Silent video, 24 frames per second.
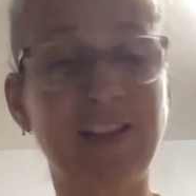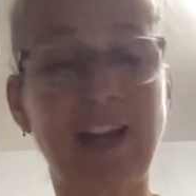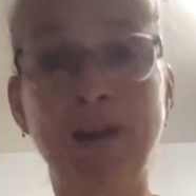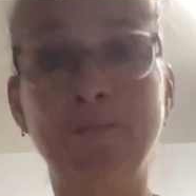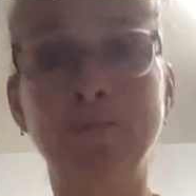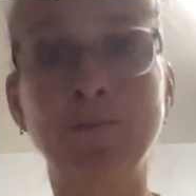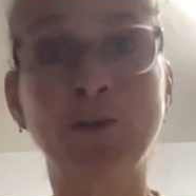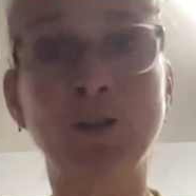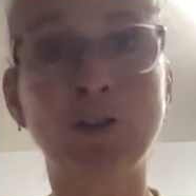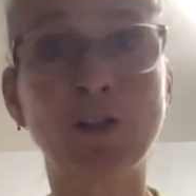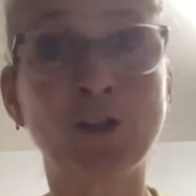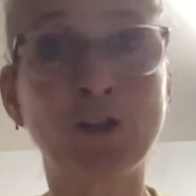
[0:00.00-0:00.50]

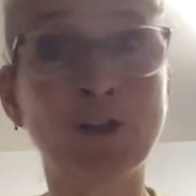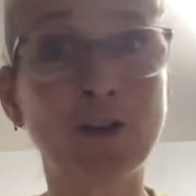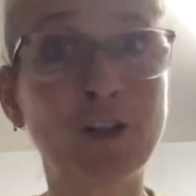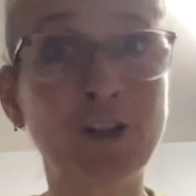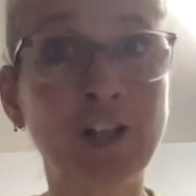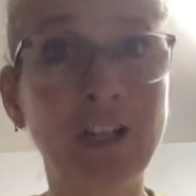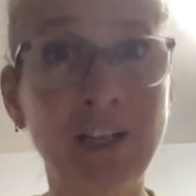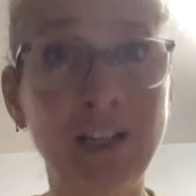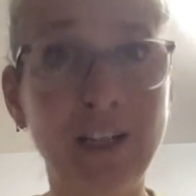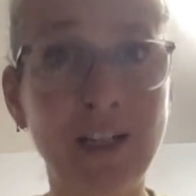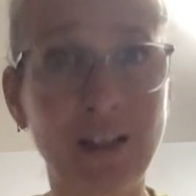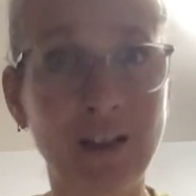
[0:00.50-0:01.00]
I'm
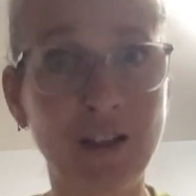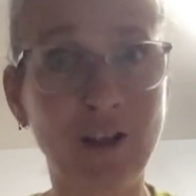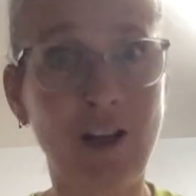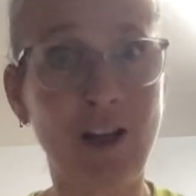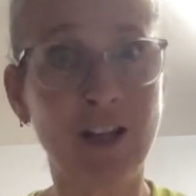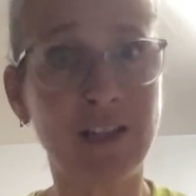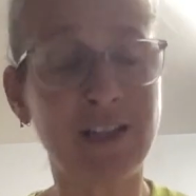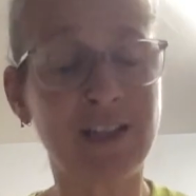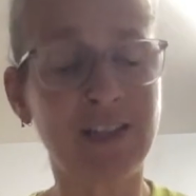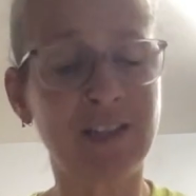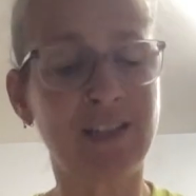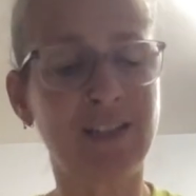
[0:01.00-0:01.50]
learning
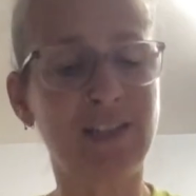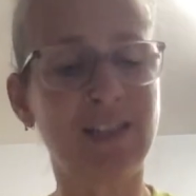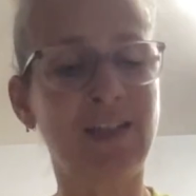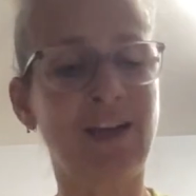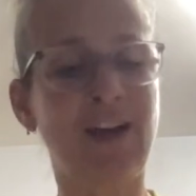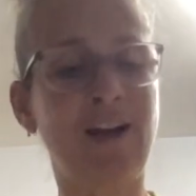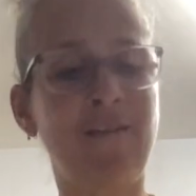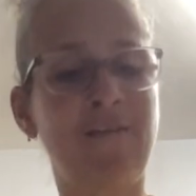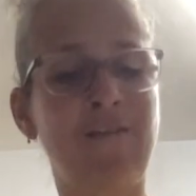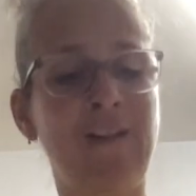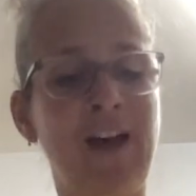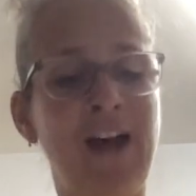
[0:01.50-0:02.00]
lots of
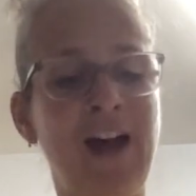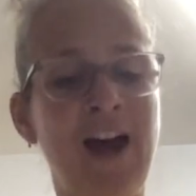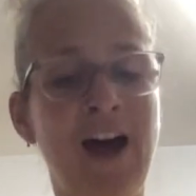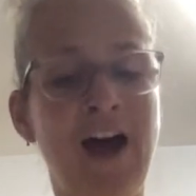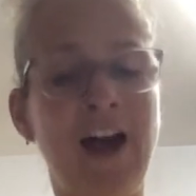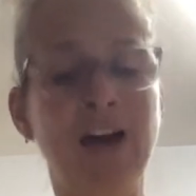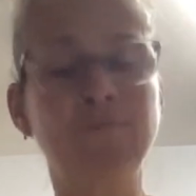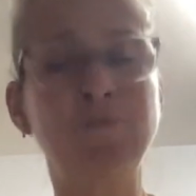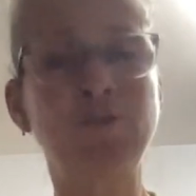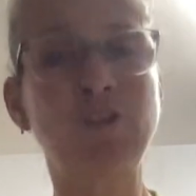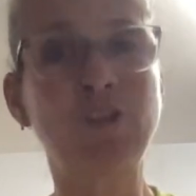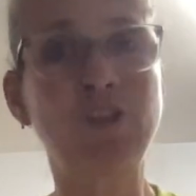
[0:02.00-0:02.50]
stuff.
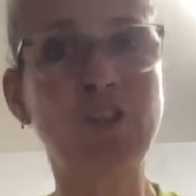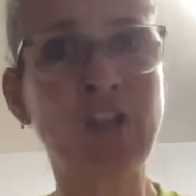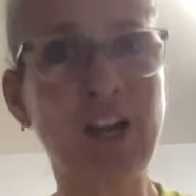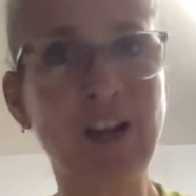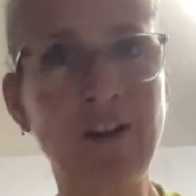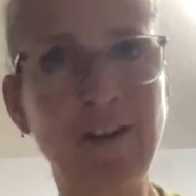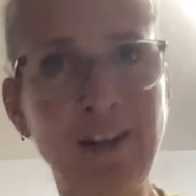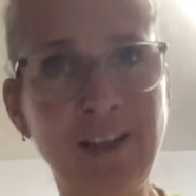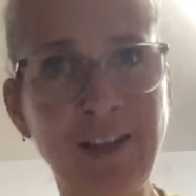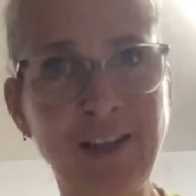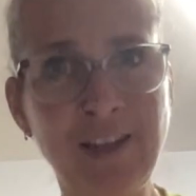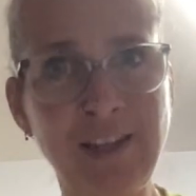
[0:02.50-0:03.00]
I'm
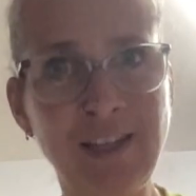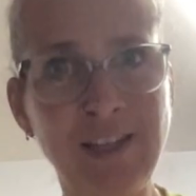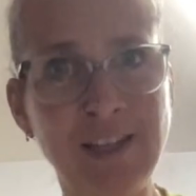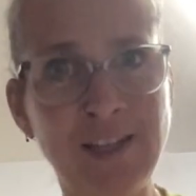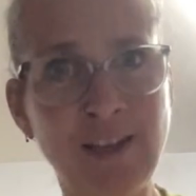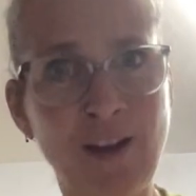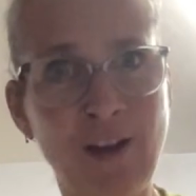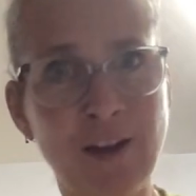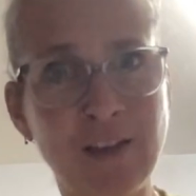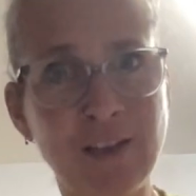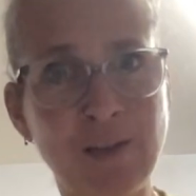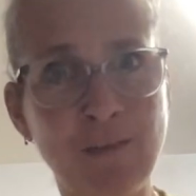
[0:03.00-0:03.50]
sharing these
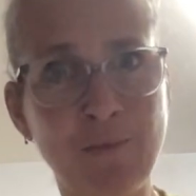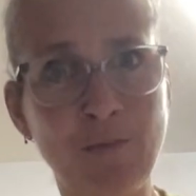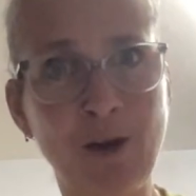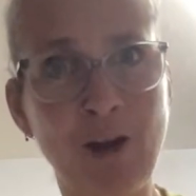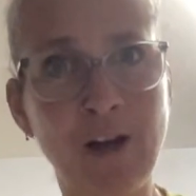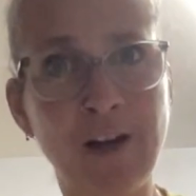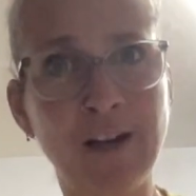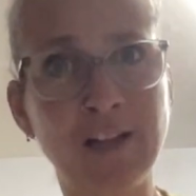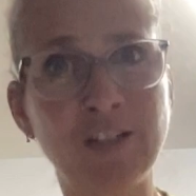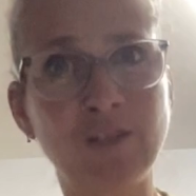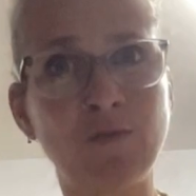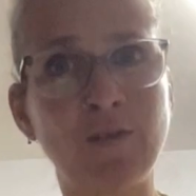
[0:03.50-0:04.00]
awesome
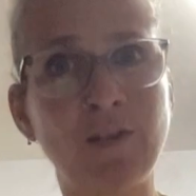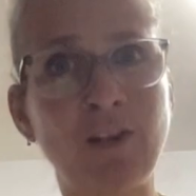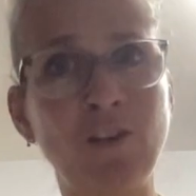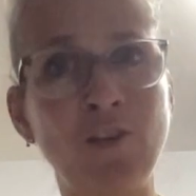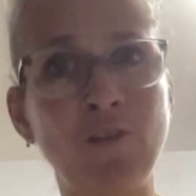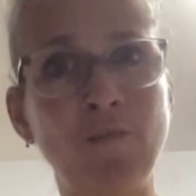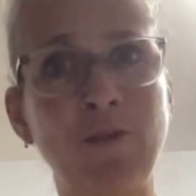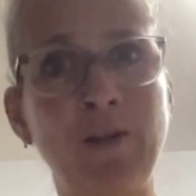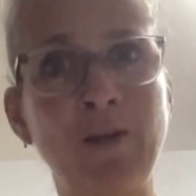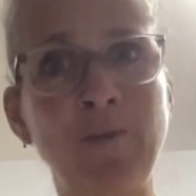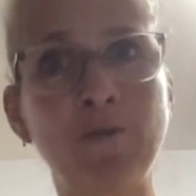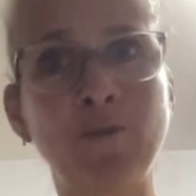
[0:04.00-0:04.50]
products with other
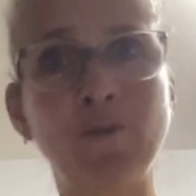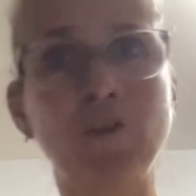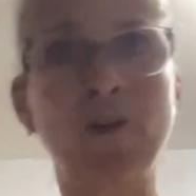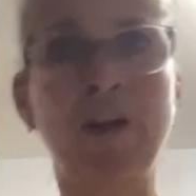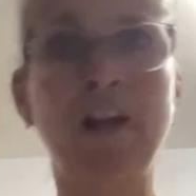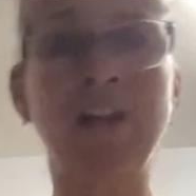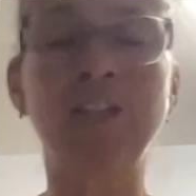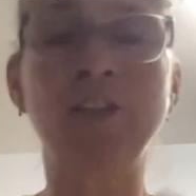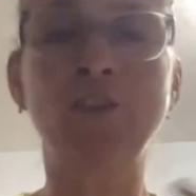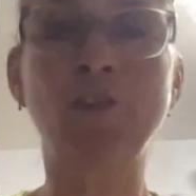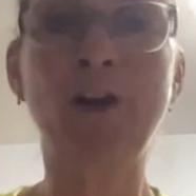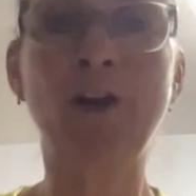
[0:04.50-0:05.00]
people, trying to